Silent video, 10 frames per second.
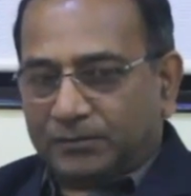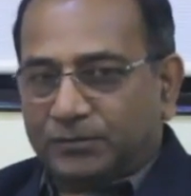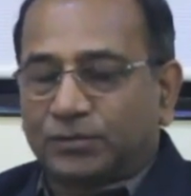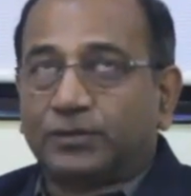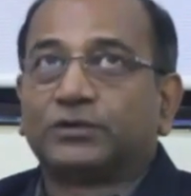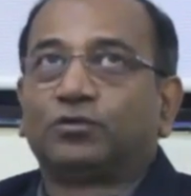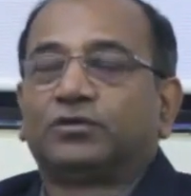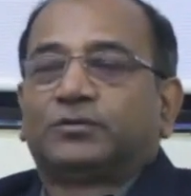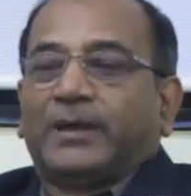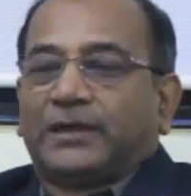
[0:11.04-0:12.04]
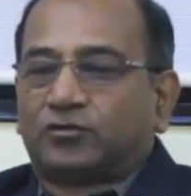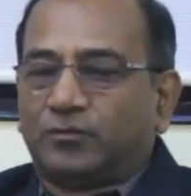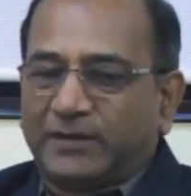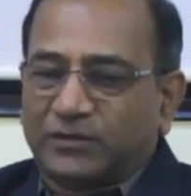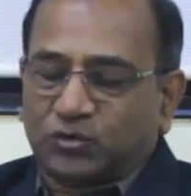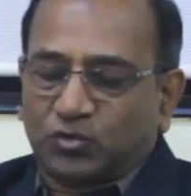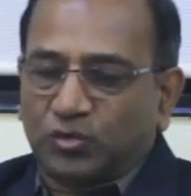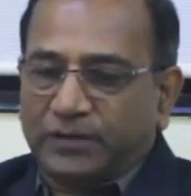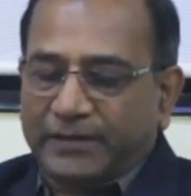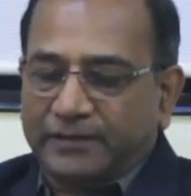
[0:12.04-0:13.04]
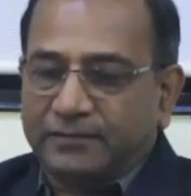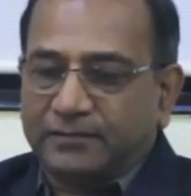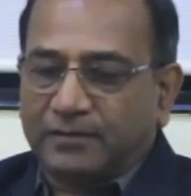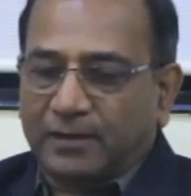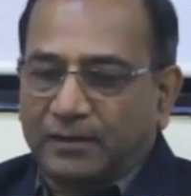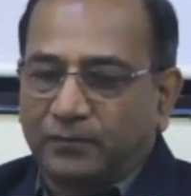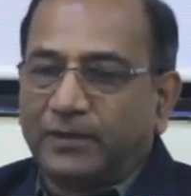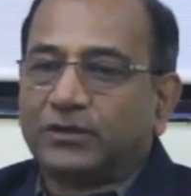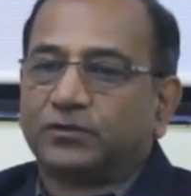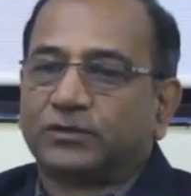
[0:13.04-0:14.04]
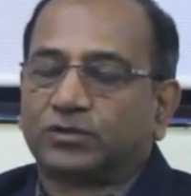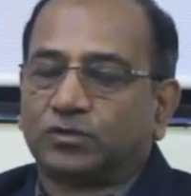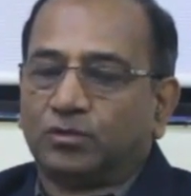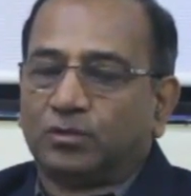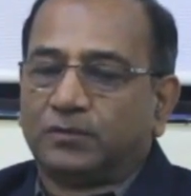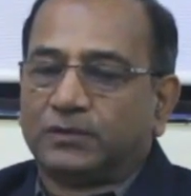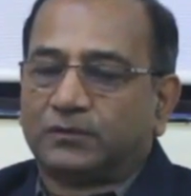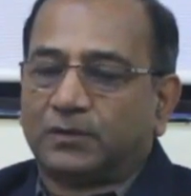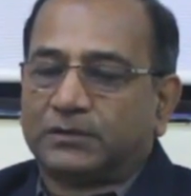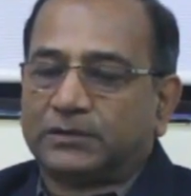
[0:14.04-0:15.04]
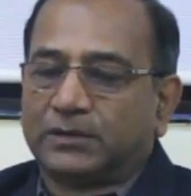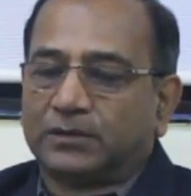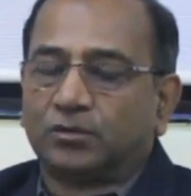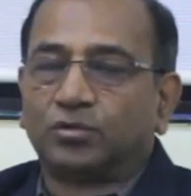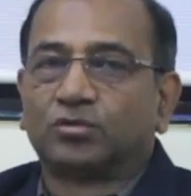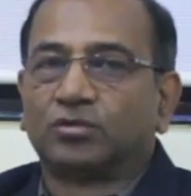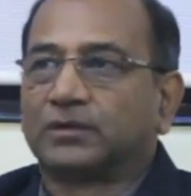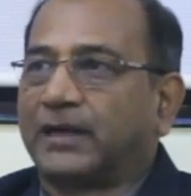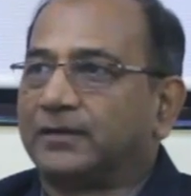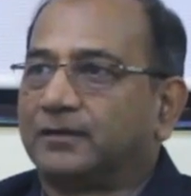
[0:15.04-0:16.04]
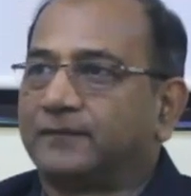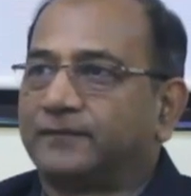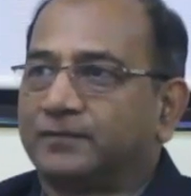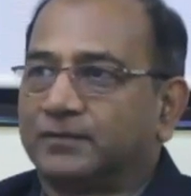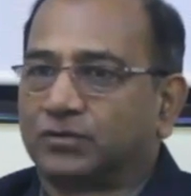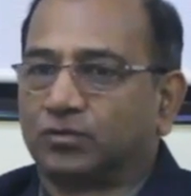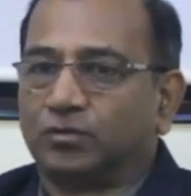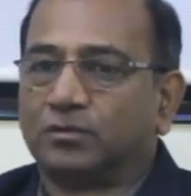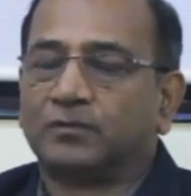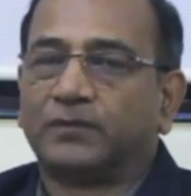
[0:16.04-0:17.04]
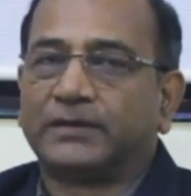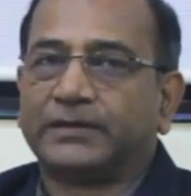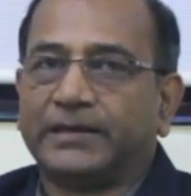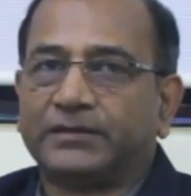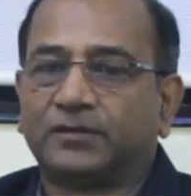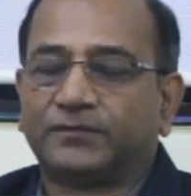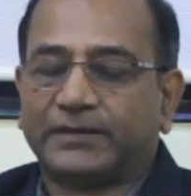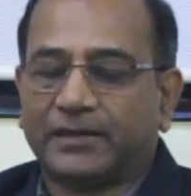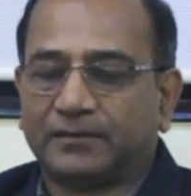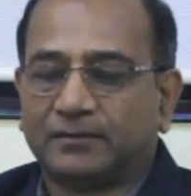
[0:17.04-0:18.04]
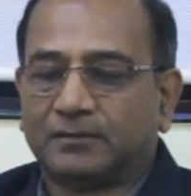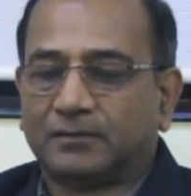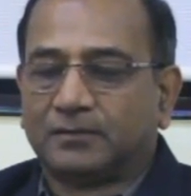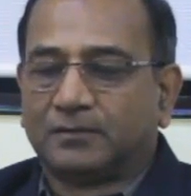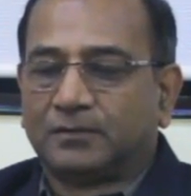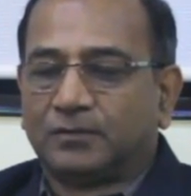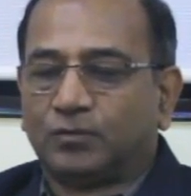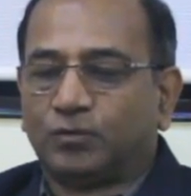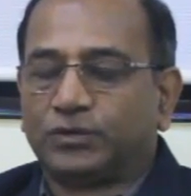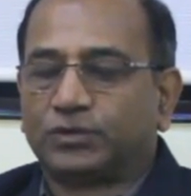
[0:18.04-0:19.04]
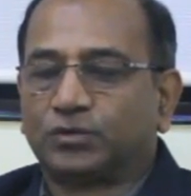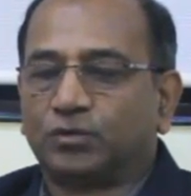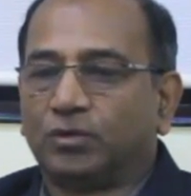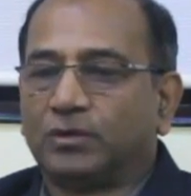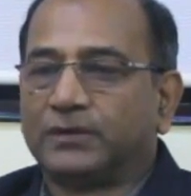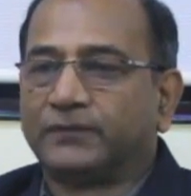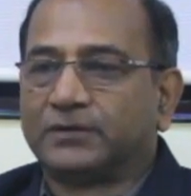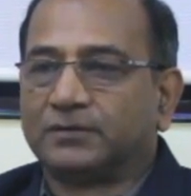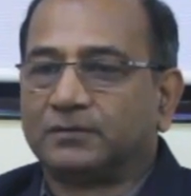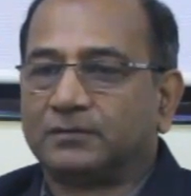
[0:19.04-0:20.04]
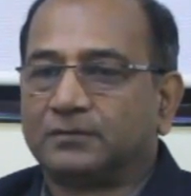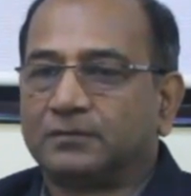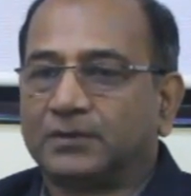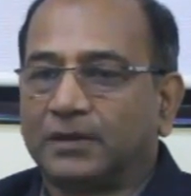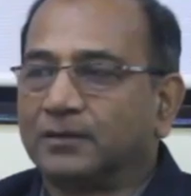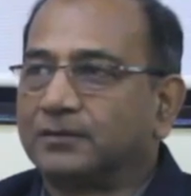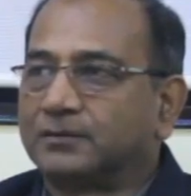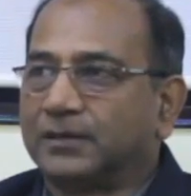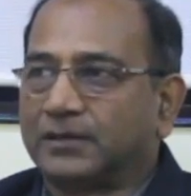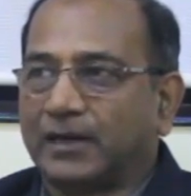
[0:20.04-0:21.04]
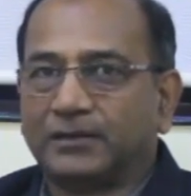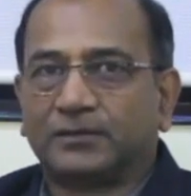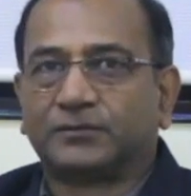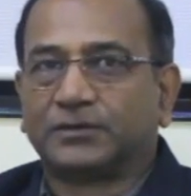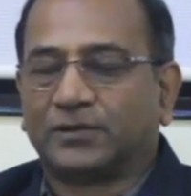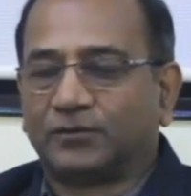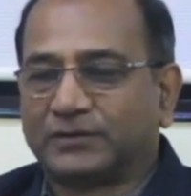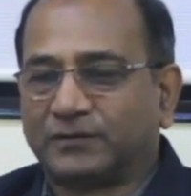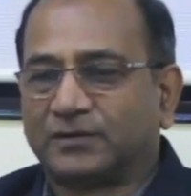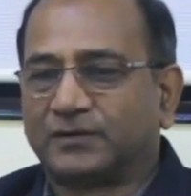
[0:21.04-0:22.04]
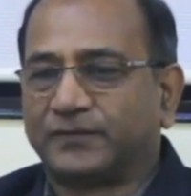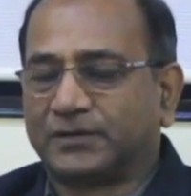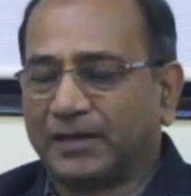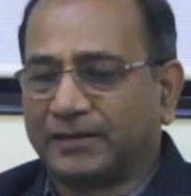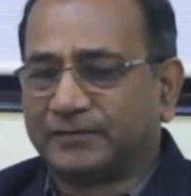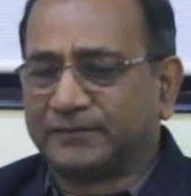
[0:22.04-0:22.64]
So it goes back to my school days. I went to a school which was a Gurukul kind of school, where at the age of 10, we used to go live in jungles at a height of 3,700 feet height.